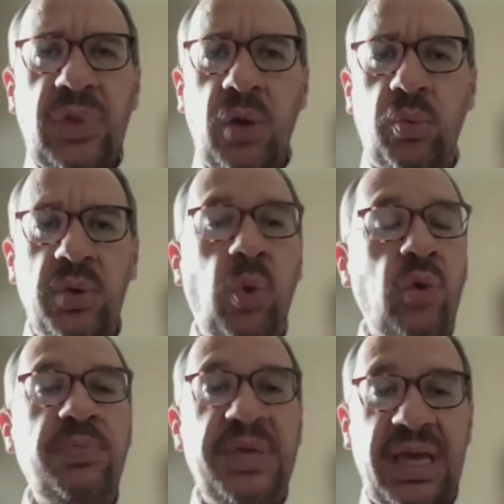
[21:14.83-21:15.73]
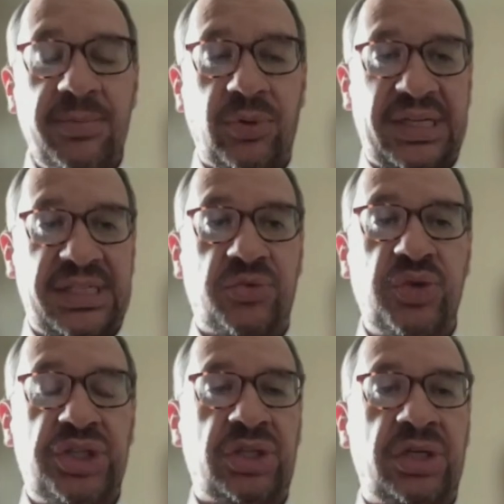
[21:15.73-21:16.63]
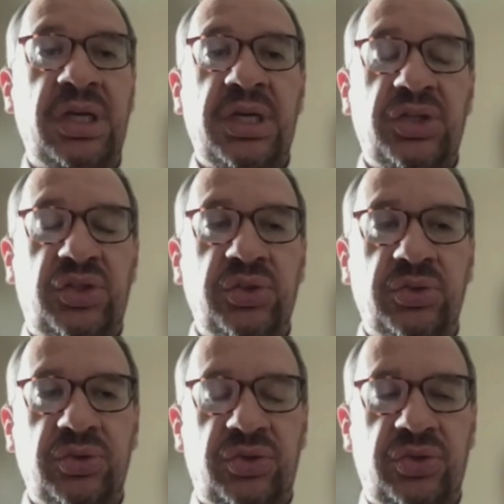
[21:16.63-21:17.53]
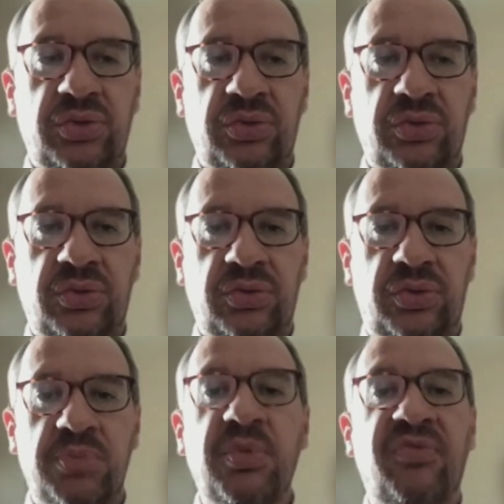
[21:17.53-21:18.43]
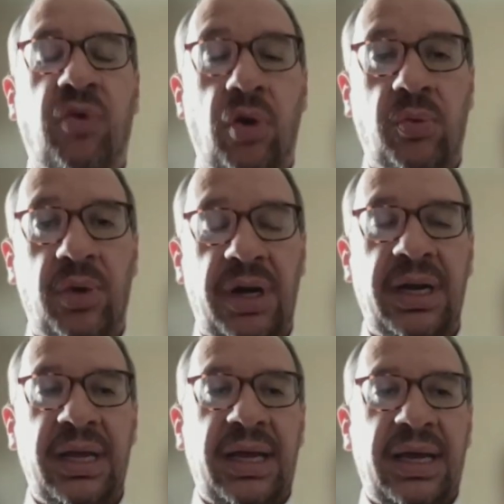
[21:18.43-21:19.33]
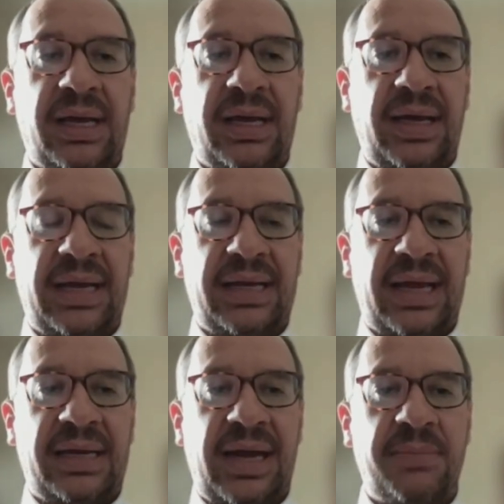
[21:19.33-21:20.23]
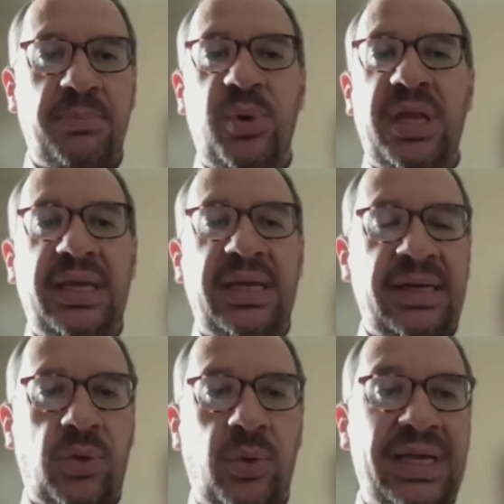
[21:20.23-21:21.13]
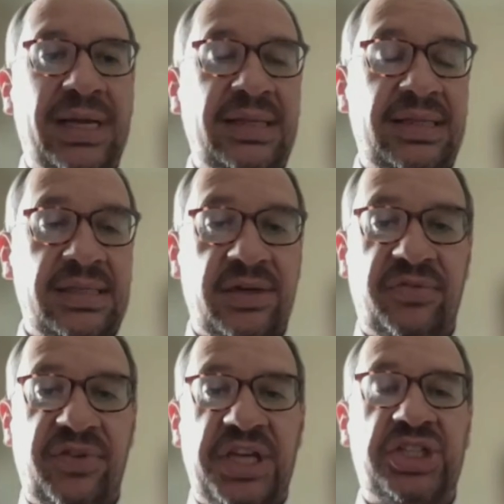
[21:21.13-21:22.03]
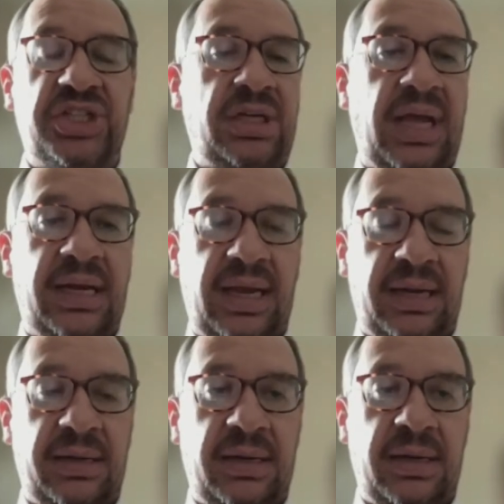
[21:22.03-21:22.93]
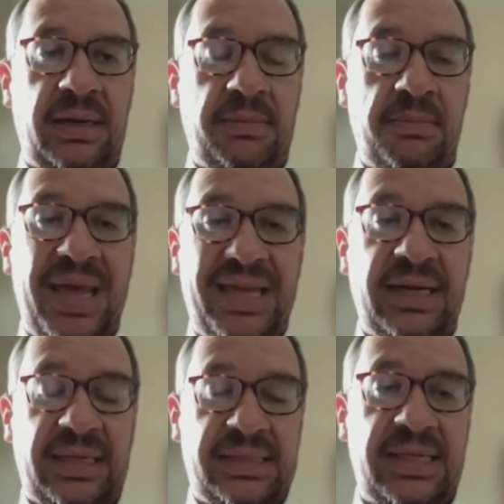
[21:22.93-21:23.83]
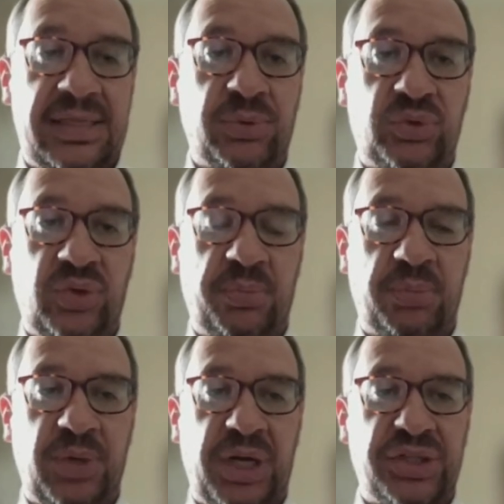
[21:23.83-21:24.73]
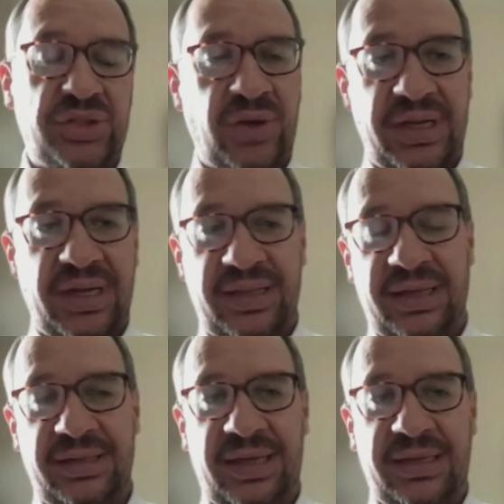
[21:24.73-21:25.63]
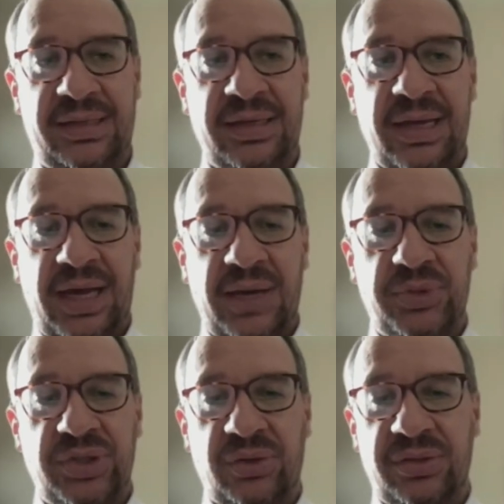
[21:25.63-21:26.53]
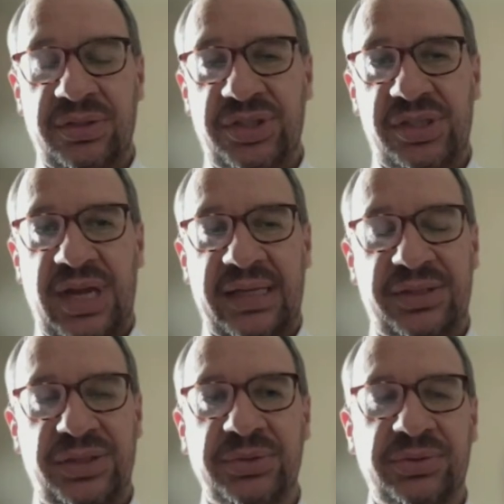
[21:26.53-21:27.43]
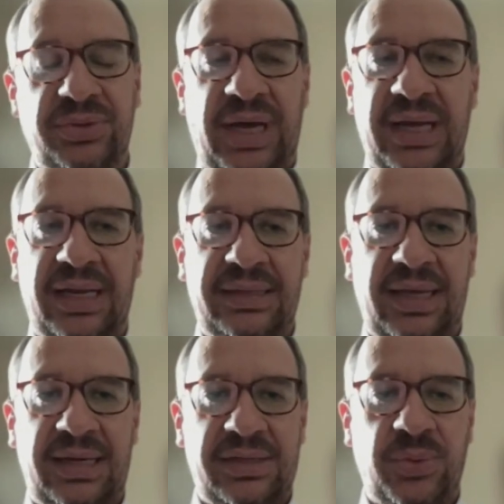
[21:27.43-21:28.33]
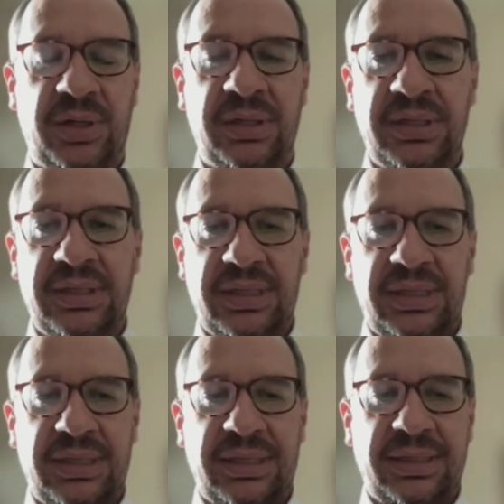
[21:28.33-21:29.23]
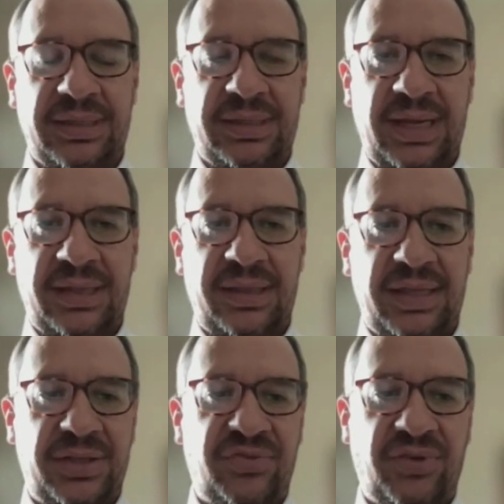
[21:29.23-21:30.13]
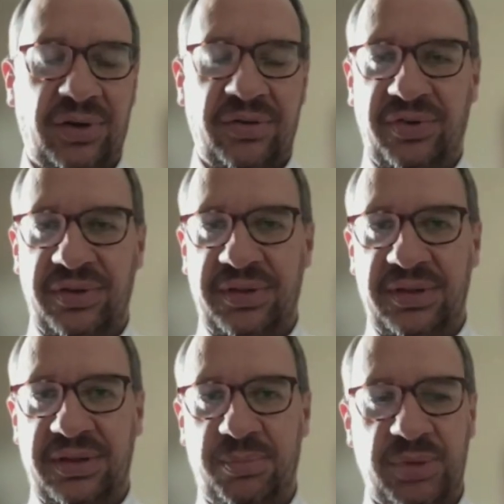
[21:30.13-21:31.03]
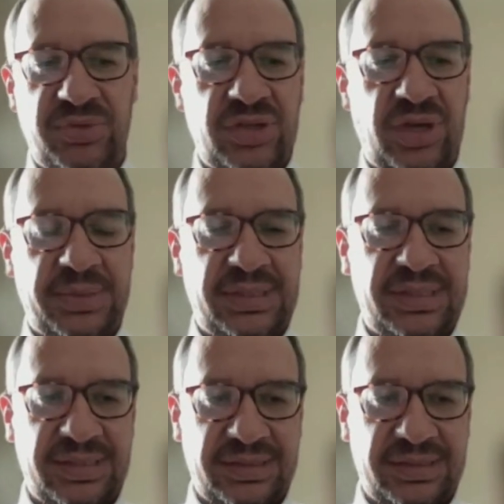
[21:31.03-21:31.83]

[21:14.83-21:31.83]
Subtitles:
we won't be able as a region to move forward and bring in quickly this innovation and make it accessible to our population. So I would just like to highlight that as well. And thank you for the previous comments.